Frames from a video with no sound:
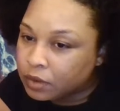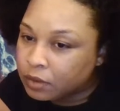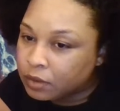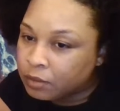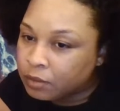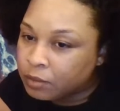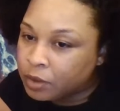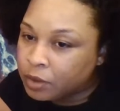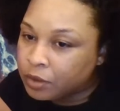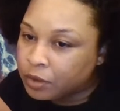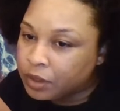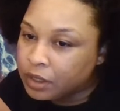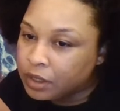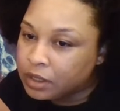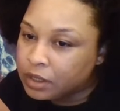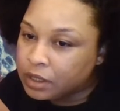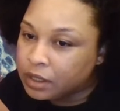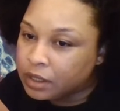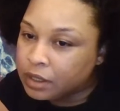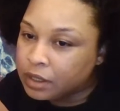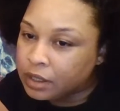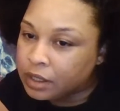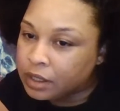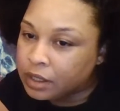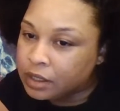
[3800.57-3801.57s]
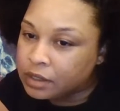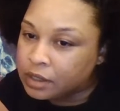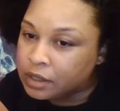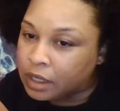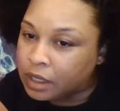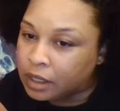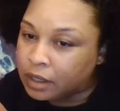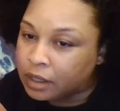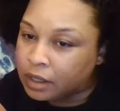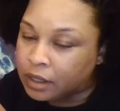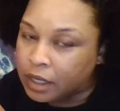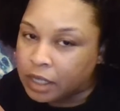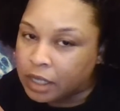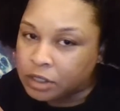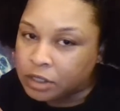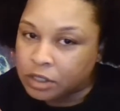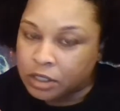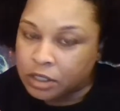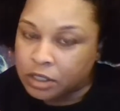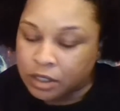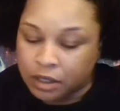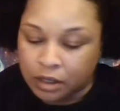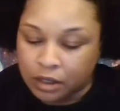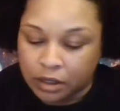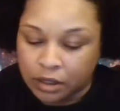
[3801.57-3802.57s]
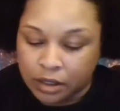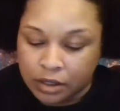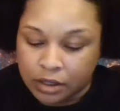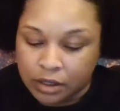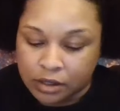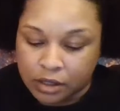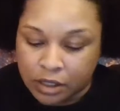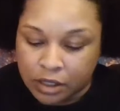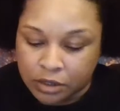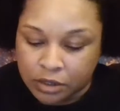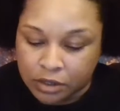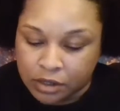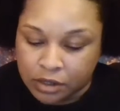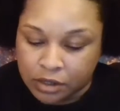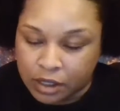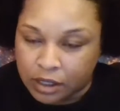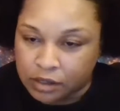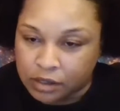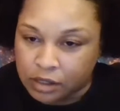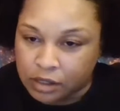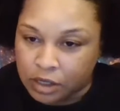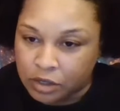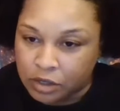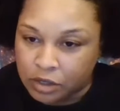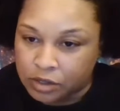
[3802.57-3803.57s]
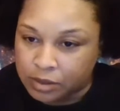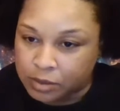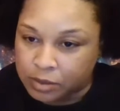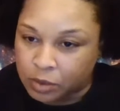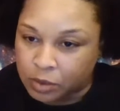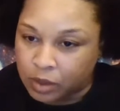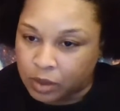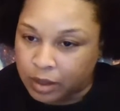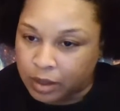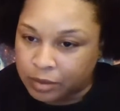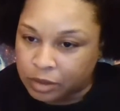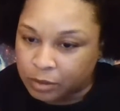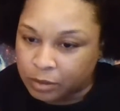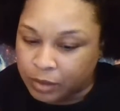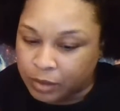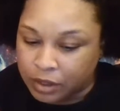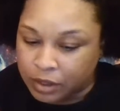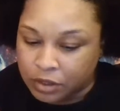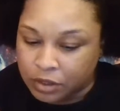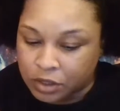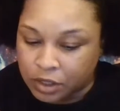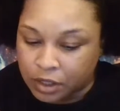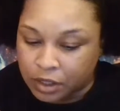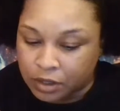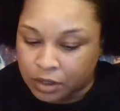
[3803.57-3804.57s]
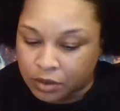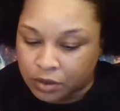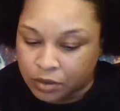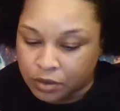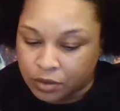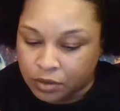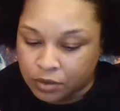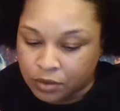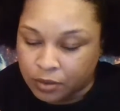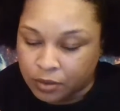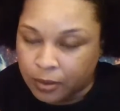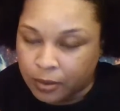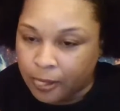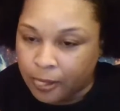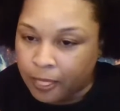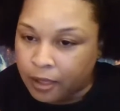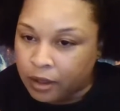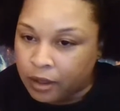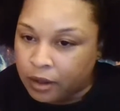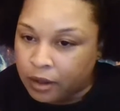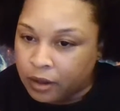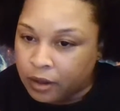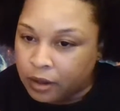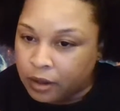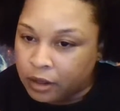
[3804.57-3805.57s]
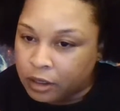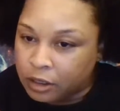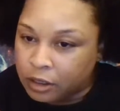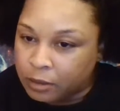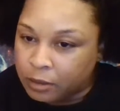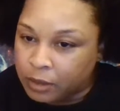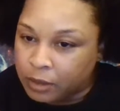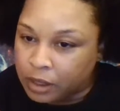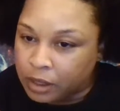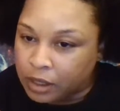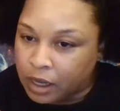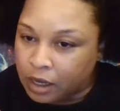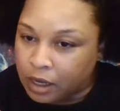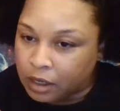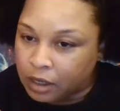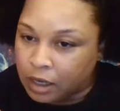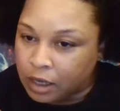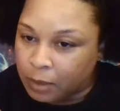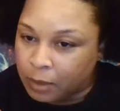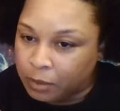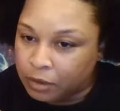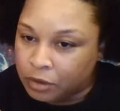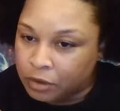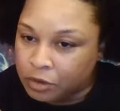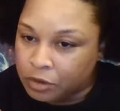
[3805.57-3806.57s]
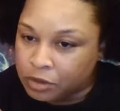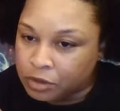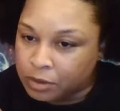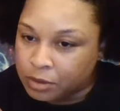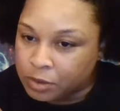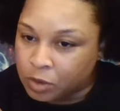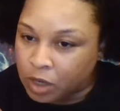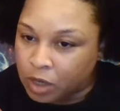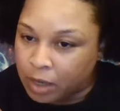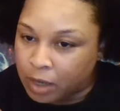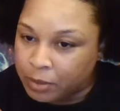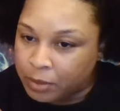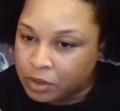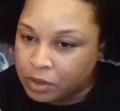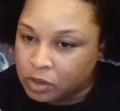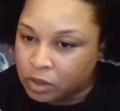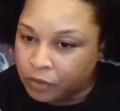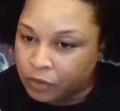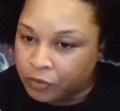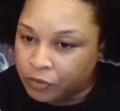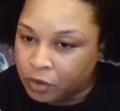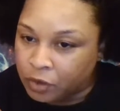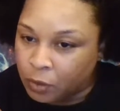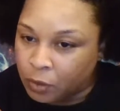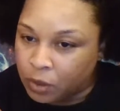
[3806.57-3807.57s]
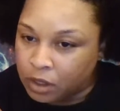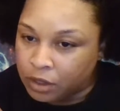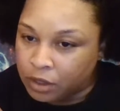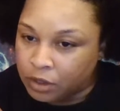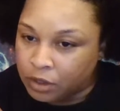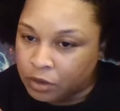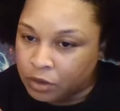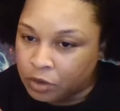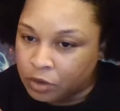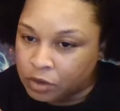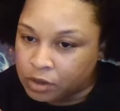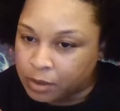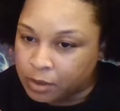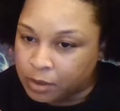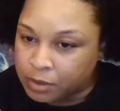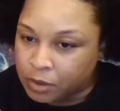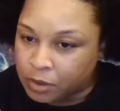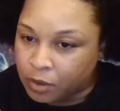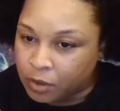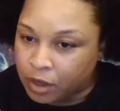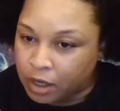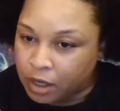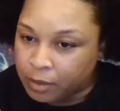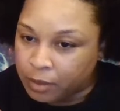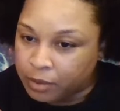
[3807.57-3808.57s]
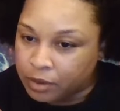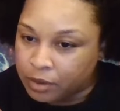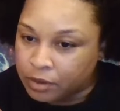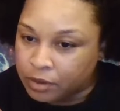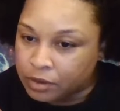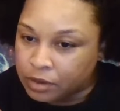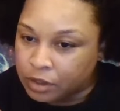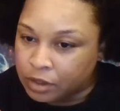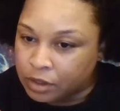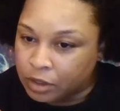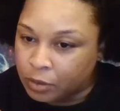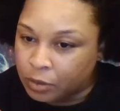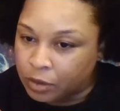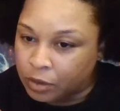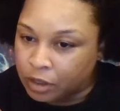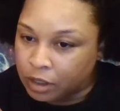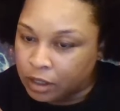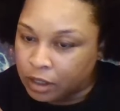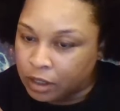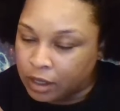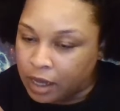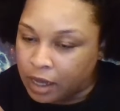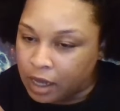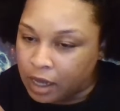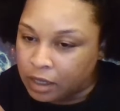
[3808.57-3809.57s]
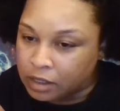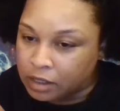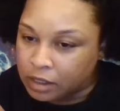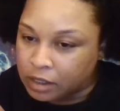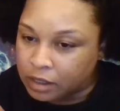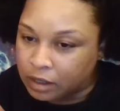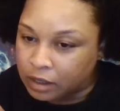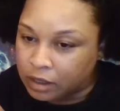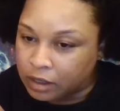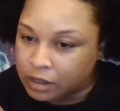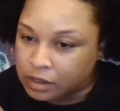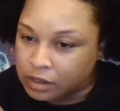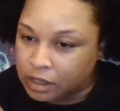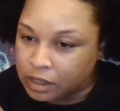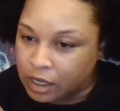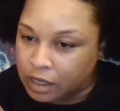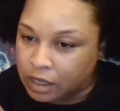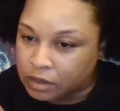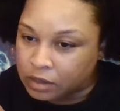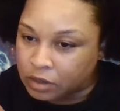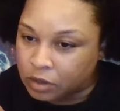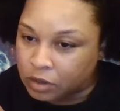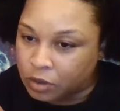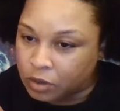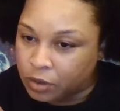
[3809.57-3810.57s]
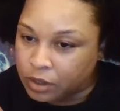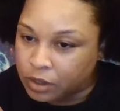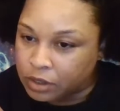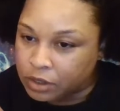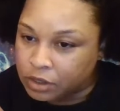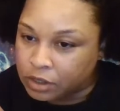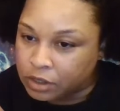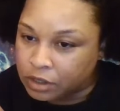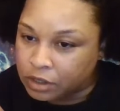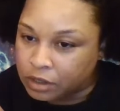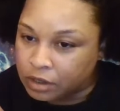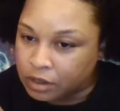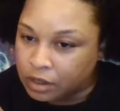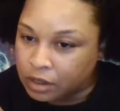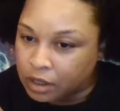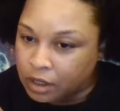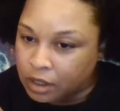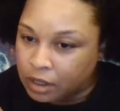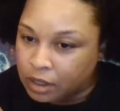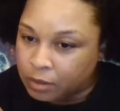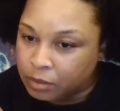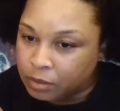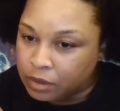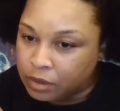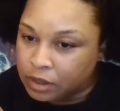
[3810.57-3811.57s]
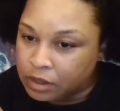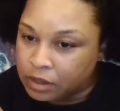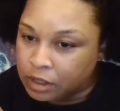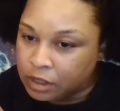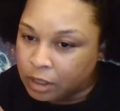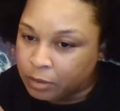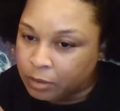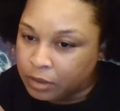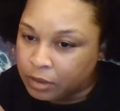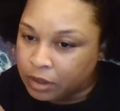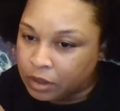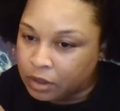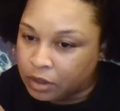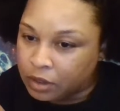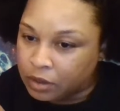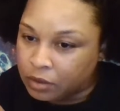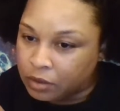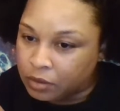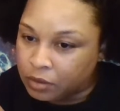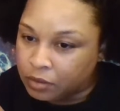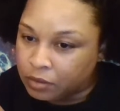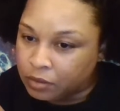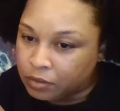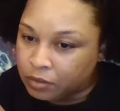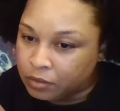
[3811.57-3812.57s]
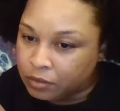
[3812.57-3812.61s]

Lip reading: Bonita, yes, I can add you to the list. I just asked that you subscribe to my channel. I got a couple of new subscribers, so if you're one of the new subscribers and you want to get added to the list to ask a question, please let me know.